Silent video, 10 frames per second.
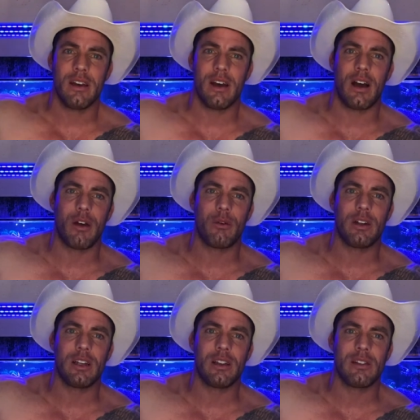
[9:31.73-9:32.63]
uh,
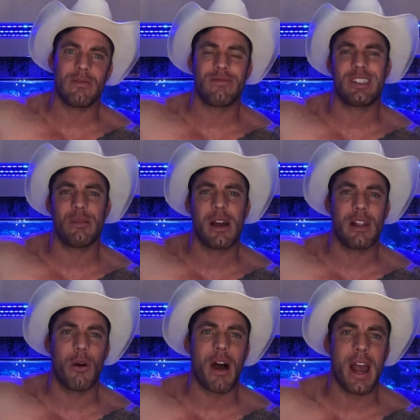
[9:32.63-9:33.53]
really
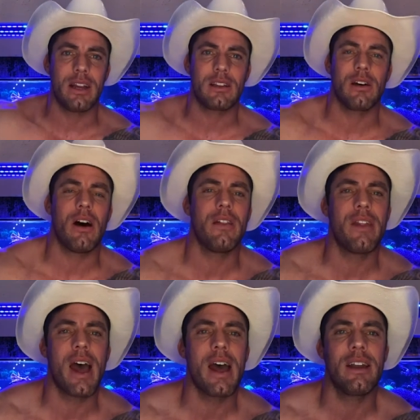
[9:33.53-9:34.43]
semi-low height on
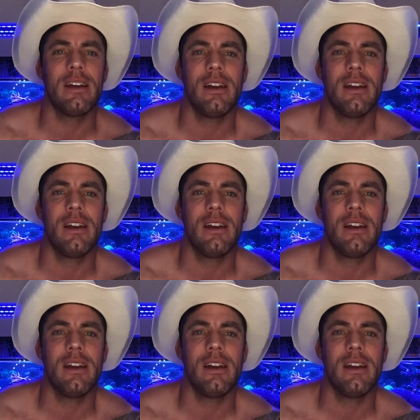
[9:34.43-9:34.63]
that.